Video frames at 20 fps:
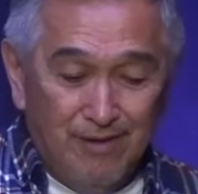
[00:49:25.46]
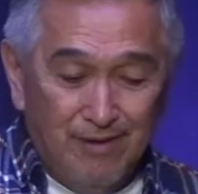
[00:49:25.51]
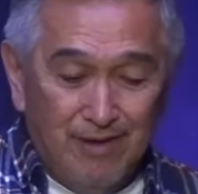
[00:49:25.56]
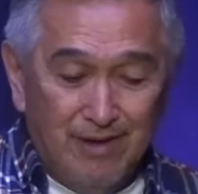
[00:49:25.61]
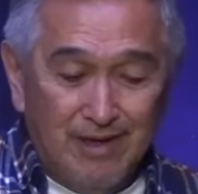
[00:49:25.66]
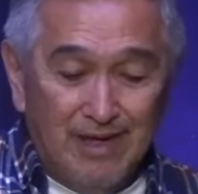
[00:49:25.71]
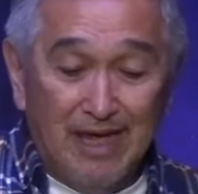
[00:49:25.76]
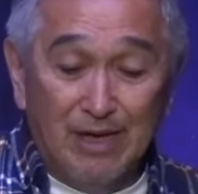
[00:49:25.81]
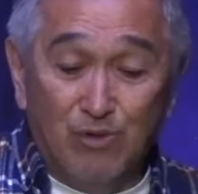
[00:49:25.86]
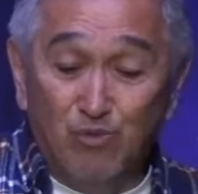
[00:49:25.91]

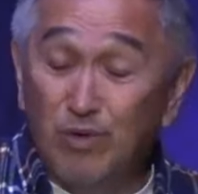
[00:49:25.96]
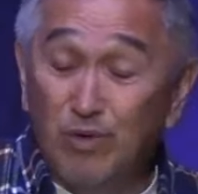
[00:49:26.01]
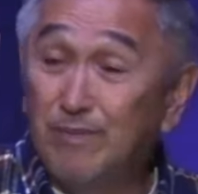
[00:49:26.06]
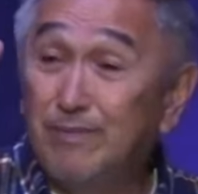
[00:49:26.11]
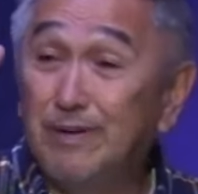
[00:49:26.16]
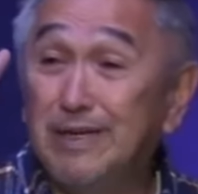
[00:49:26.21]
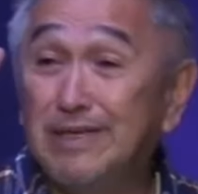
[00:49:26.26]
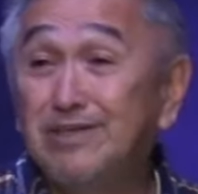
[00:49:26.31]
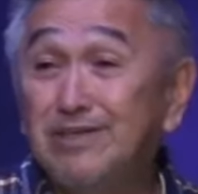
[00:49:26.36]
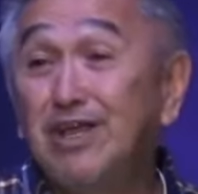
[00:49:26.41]
It will
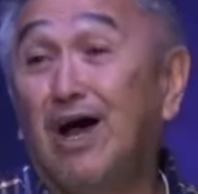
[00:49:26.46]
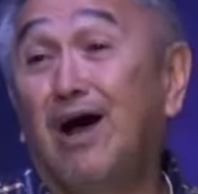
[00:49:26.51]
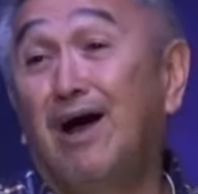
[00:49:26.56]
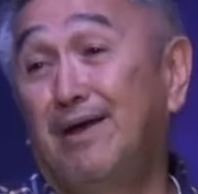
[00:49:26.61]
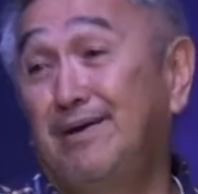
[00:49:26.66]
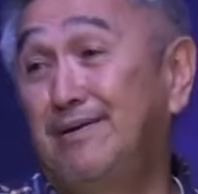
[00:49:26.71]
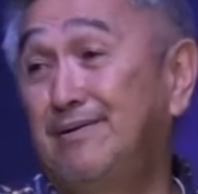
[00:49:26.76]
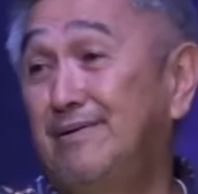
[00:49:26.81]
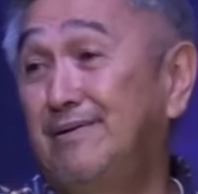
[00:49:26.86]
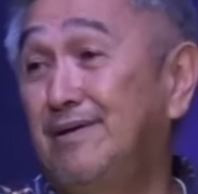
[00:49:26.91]
be
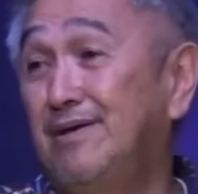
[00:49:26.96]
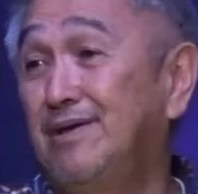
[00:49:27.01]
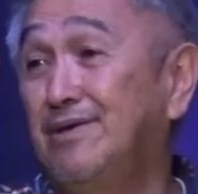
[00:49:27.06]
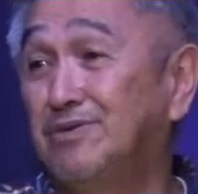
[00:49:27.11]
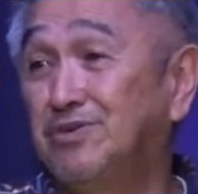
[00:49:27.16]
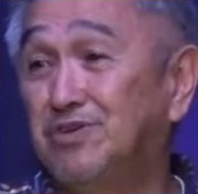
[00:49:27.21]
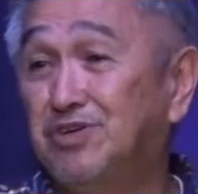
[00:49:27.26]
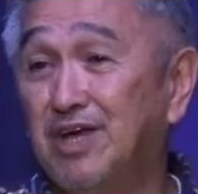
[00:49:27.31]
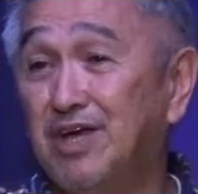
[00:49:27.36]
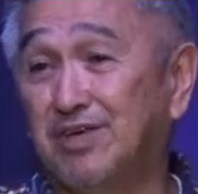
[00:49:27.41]
done
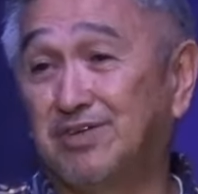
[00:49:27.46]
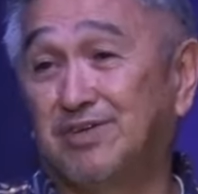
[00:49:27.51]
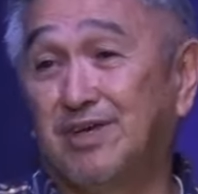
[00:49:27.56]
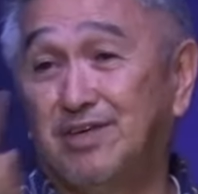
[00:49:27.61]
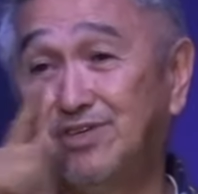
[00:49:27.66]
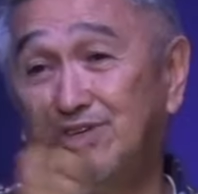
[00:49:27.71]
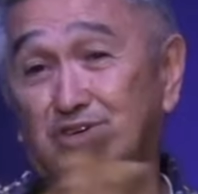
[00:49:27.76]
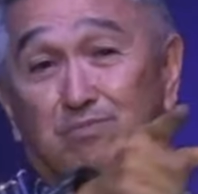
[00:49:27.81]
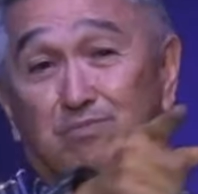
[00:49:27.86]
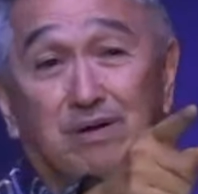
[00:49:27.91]
just
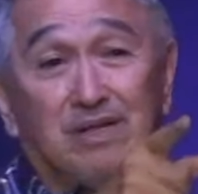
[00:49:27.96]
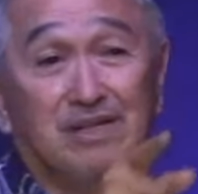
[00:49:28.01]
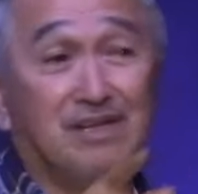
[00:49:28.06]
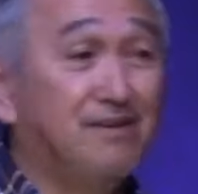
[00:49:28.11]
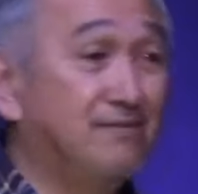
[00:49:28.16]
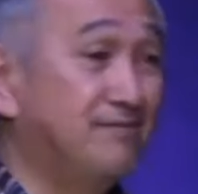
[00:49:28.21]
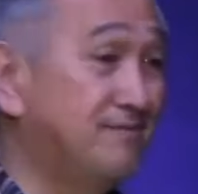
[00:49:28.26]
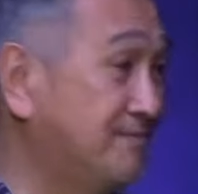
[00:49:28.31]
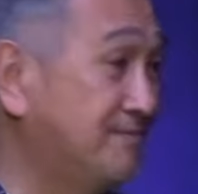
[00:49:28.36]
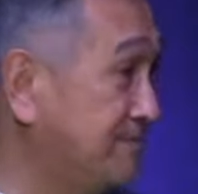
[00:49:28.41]
as you
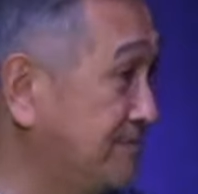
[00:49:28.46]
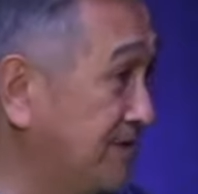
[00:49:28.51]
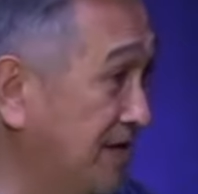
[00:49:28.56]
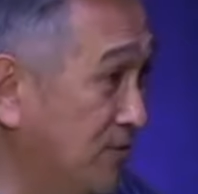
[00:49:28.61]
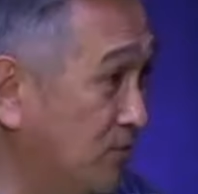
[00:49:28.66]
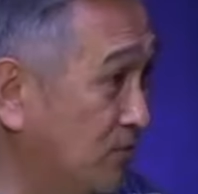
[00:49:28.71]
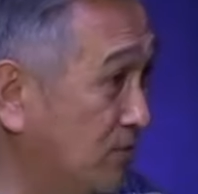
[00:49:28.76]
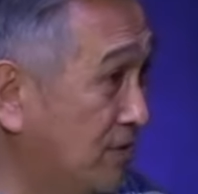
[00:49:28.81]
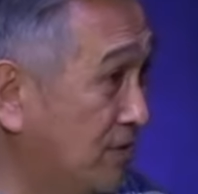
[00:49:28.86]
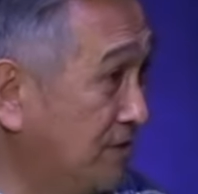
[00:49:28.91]
believe
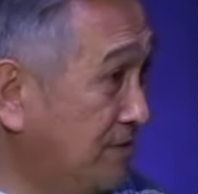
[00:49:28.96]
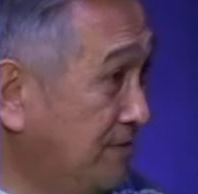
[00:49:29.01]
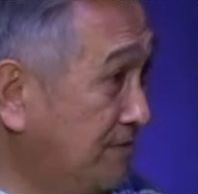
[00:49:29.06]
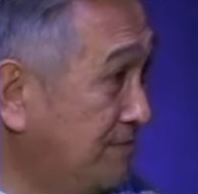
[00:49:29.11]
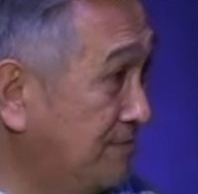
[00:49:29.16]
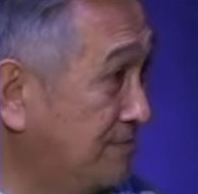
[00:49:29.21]
it would.